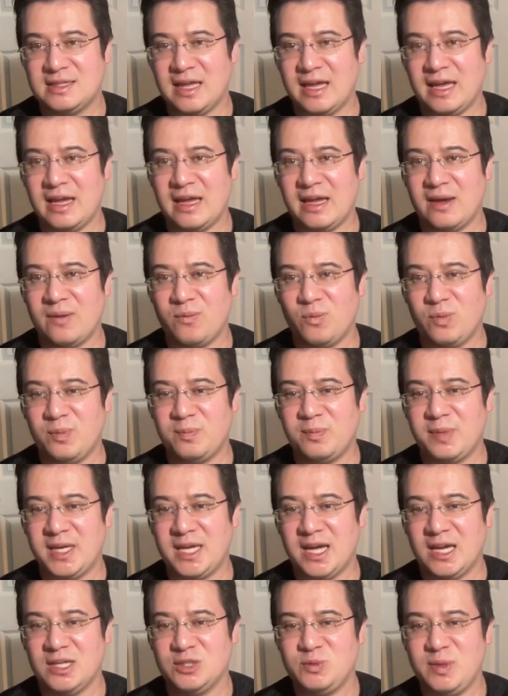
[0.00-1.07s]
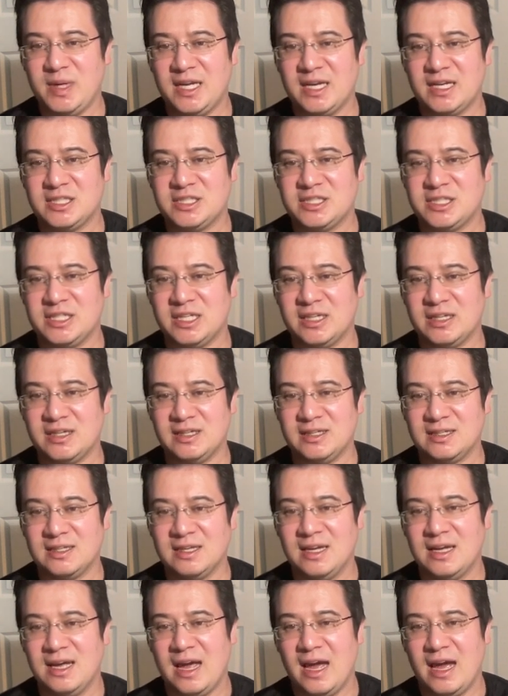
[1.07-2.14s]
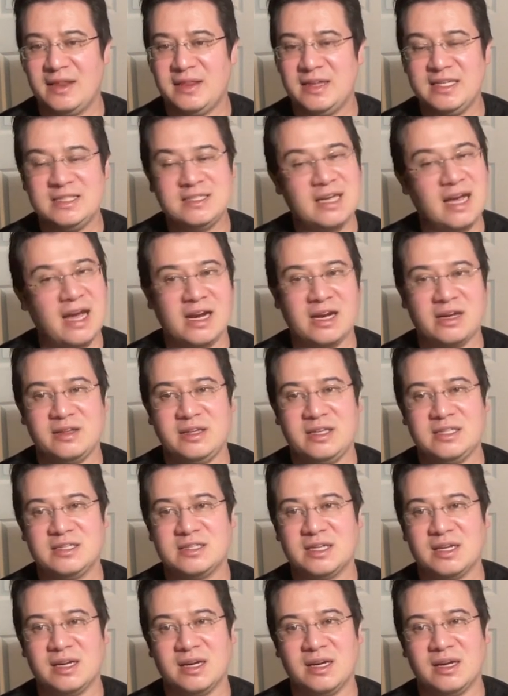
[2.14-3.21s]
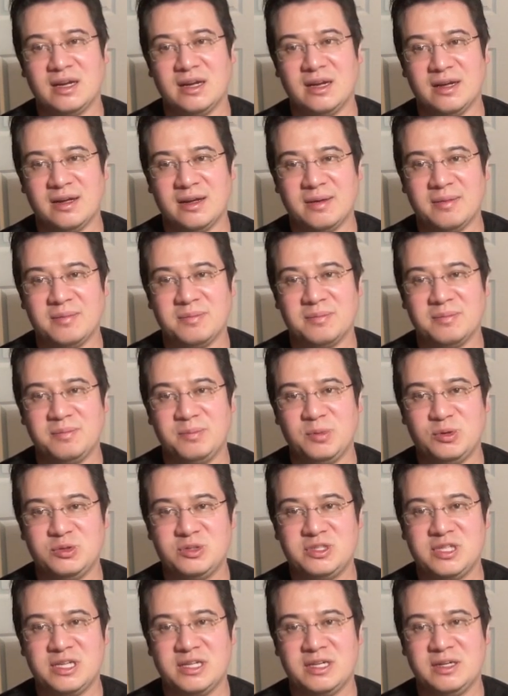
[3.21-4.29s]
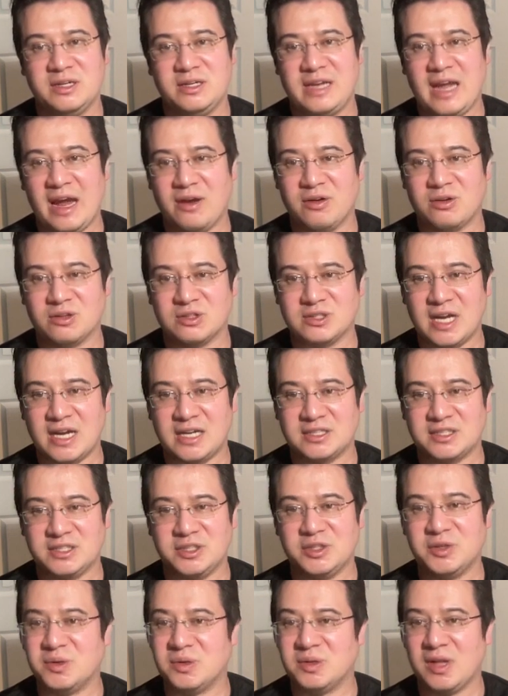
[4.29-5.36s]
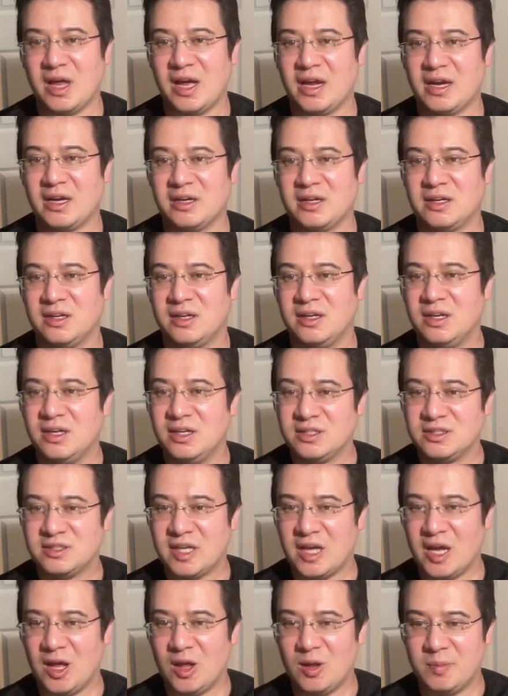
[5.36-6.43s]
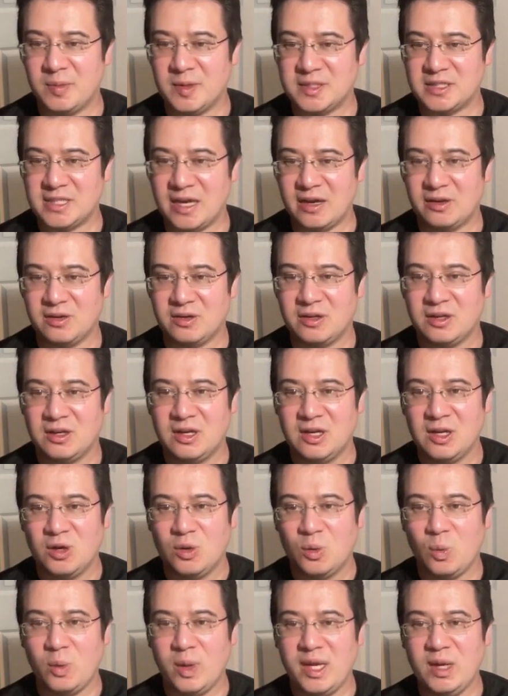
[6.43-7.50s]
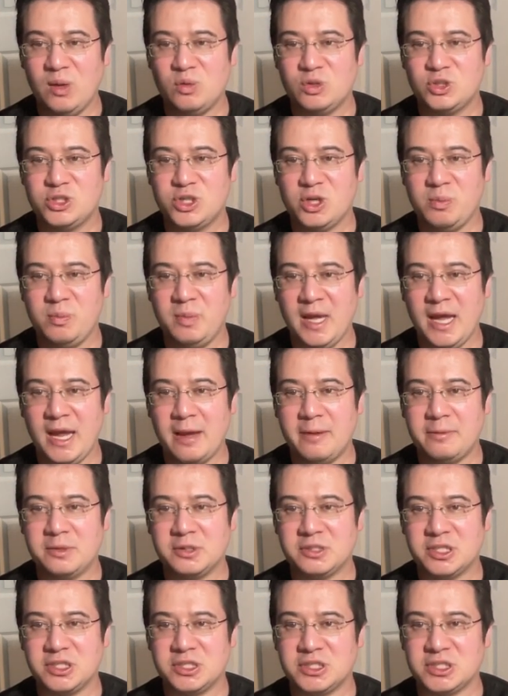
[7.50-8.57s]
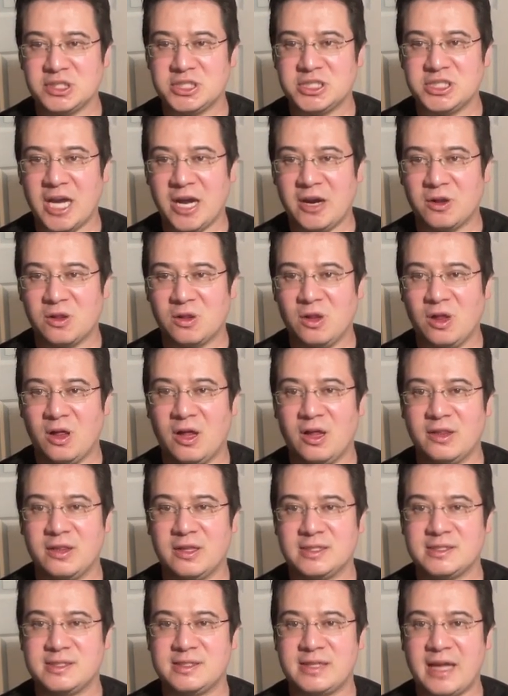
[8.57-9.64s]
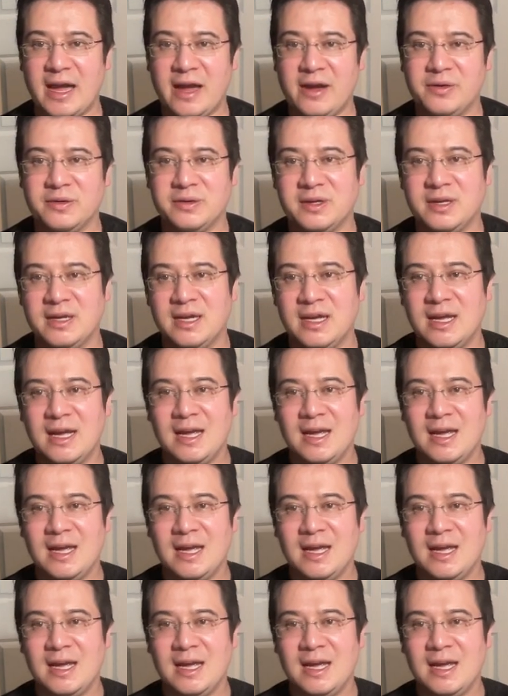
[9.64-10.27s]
we get a shield, these boosted counters actually do a lot to help us out. We should be able to just Shadow Claw this down.